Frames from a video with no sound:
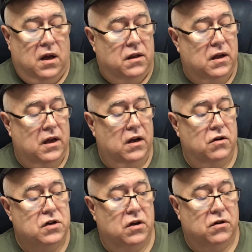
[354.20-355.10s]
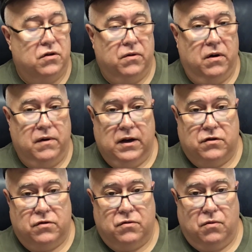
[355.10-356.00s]
The energy on the 308
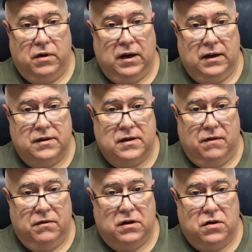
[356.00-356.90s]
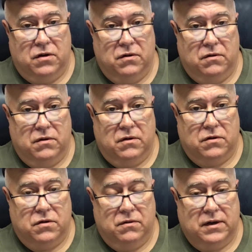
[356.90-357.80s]
is
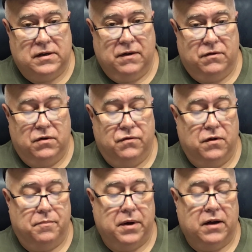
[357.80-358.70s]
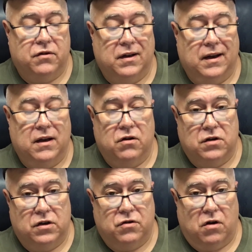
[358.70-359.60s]
2872 foot-pounds, and the
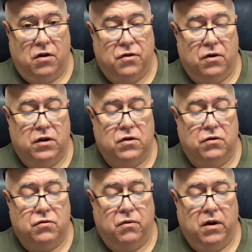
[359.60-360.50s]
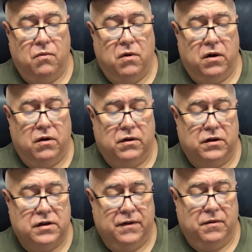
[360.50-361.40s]
energy is 3221 on the
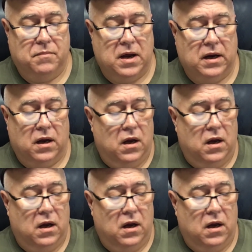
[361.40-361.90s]
7 mag.